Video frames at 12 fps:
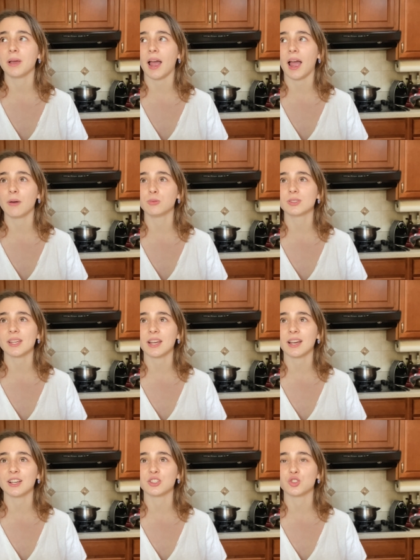I was like
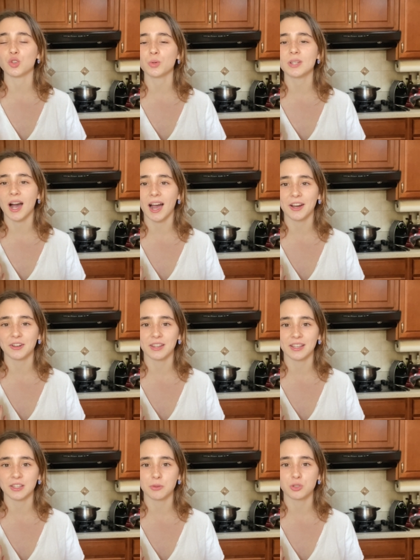so tired.
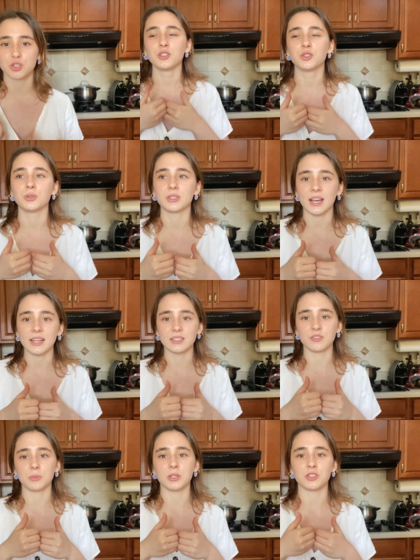Like there was two sides
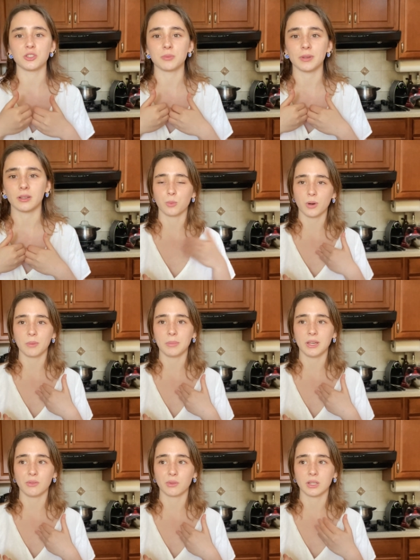of me, just like one
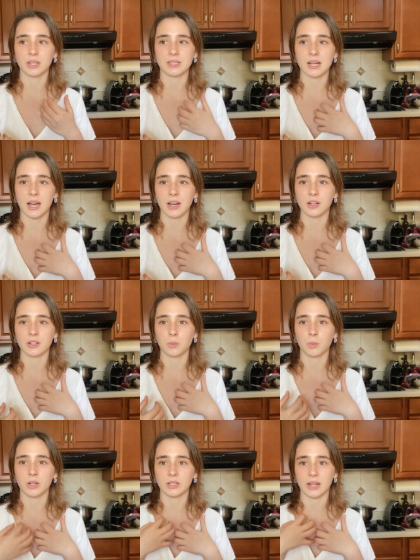being really tired and
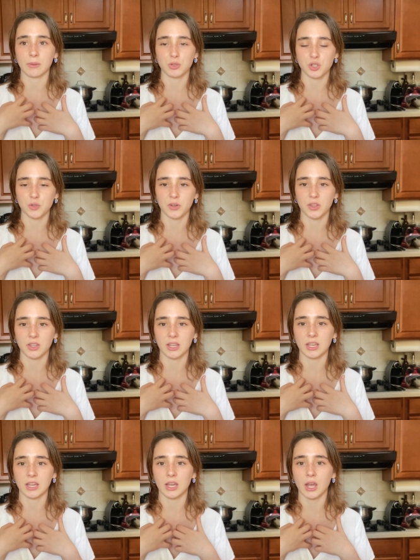one that was
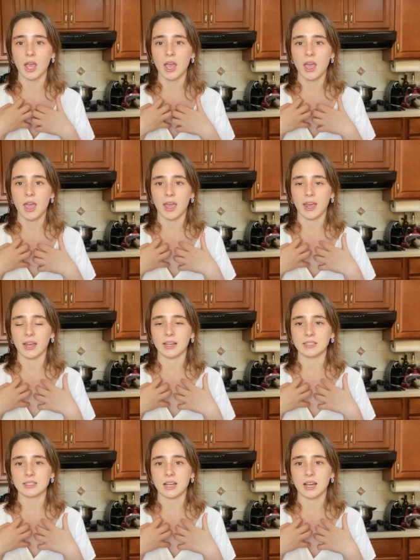overthinking,
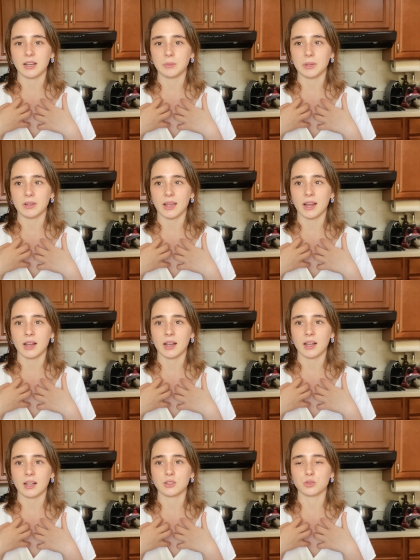and I'd be like
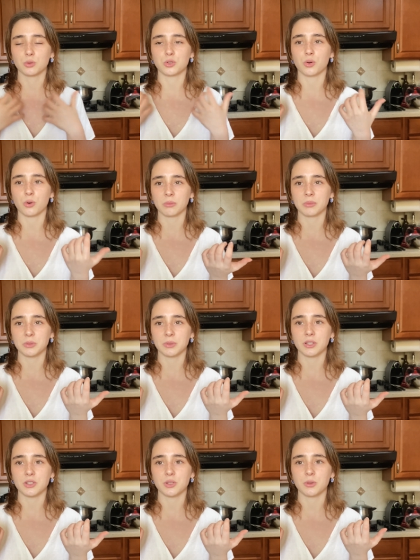so torn between
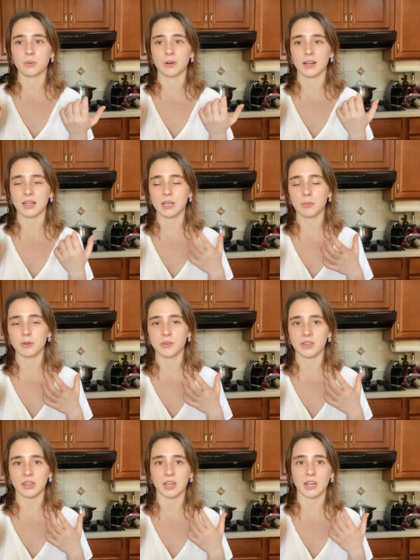the two, where I keep
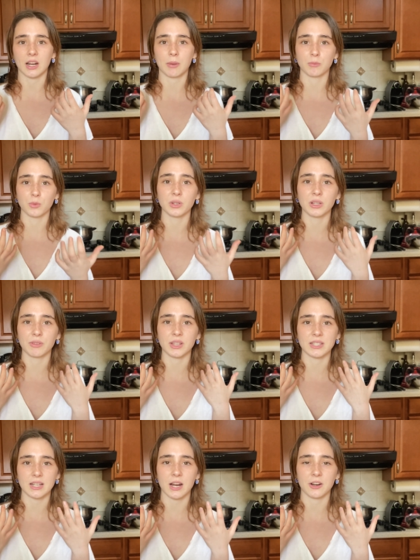overthinking and I'm really, really
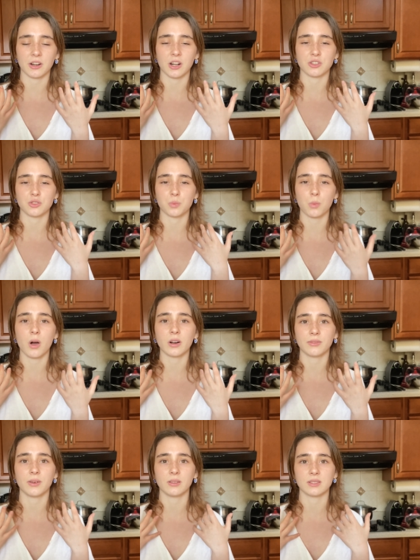tired and I just want
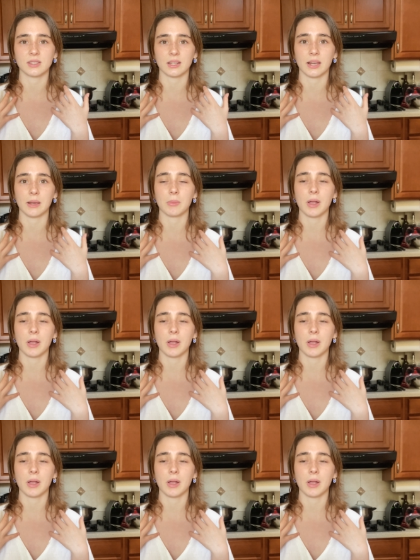to fall asleep,